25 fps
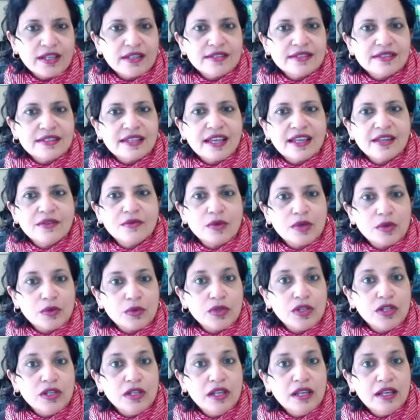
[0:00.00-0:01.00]
with us and
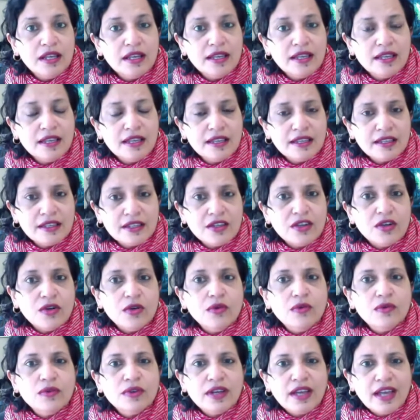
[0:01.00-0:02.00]
we will,
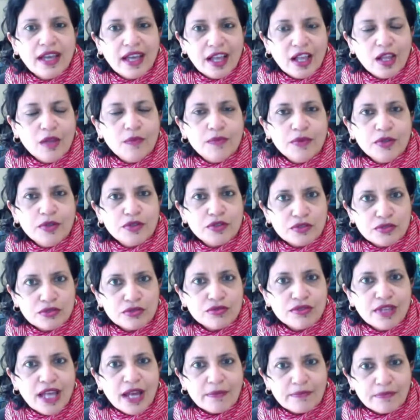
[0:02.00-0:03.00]
help you
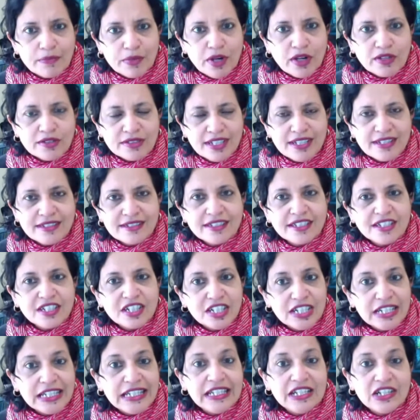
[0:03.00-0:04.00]
through that process.
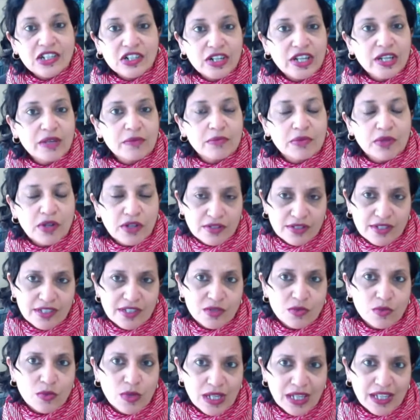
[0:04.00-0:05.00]
The early learning
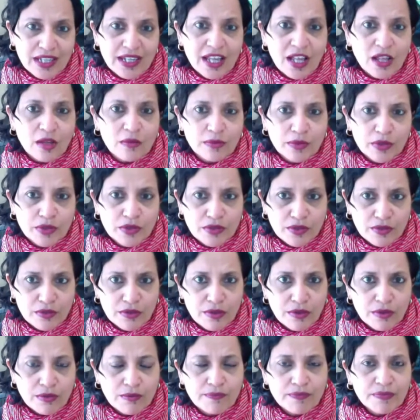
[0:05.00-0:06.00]
process, we can help you
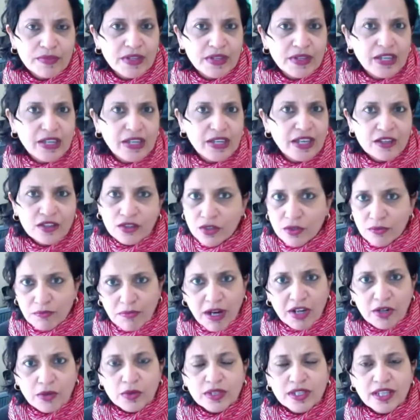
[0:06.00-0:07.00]
through. You
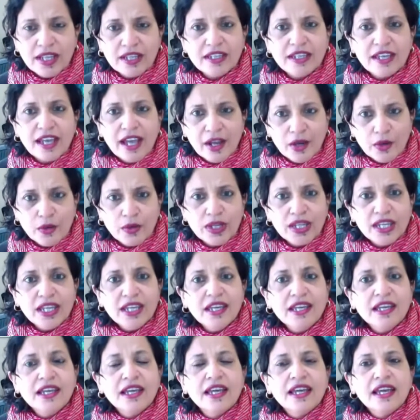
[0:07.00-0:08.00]
don't part with any
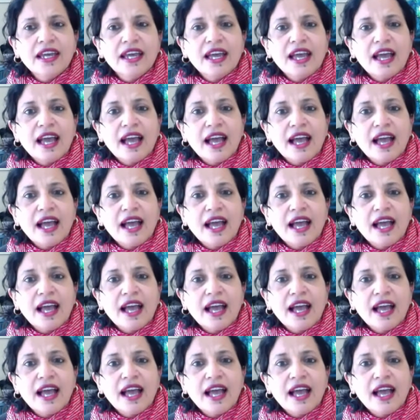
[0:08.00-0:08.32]
equity